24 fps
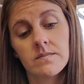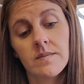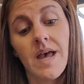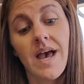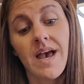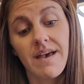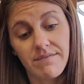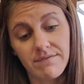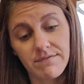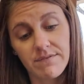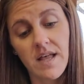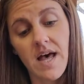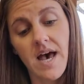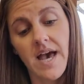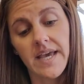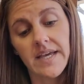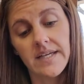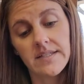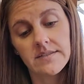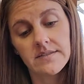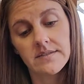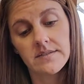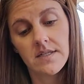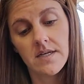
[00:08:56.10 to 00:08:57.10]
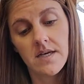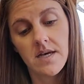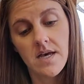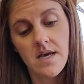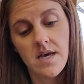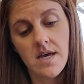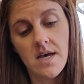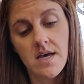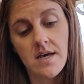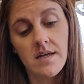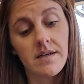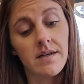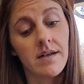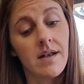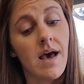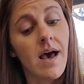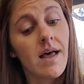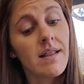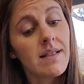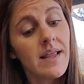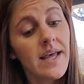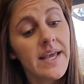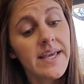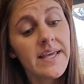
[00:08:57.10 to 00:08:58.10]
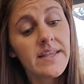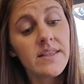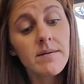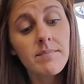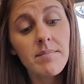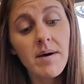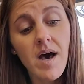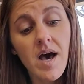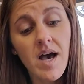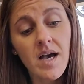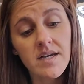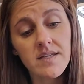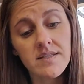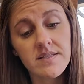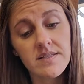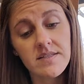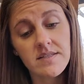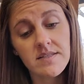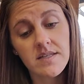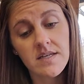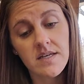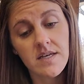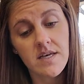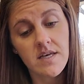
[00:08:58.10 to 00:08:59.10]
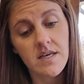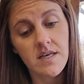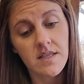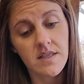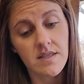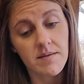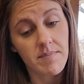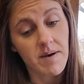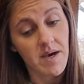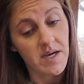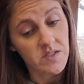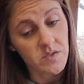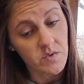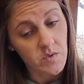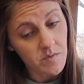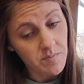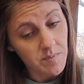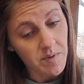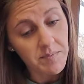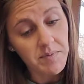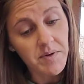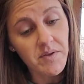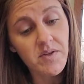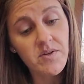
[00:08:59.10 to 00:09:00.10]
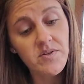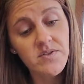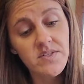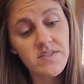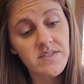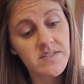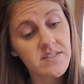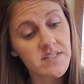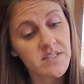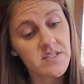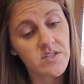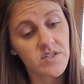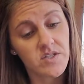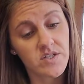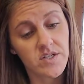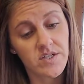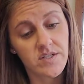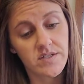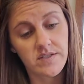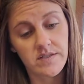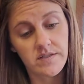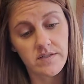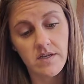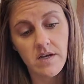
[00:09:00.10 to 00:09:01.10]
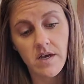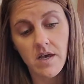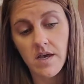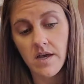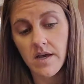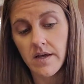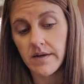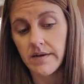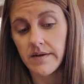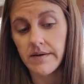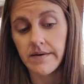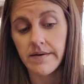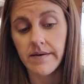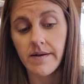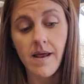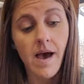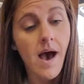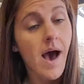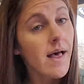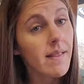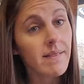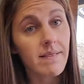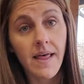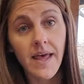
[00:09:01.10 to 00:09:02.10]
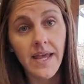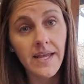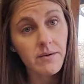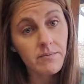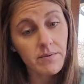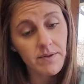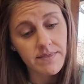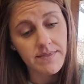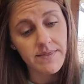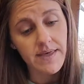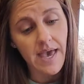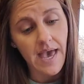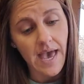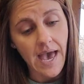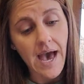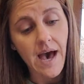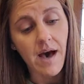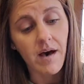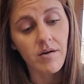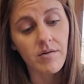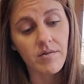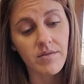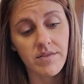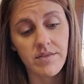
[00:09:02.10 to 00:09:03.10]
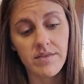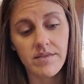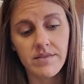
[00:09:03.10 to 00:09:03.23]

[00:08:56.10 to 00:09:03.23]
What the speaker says: I fly. Not like in the box with my brothers and sisters. Not like with the owl.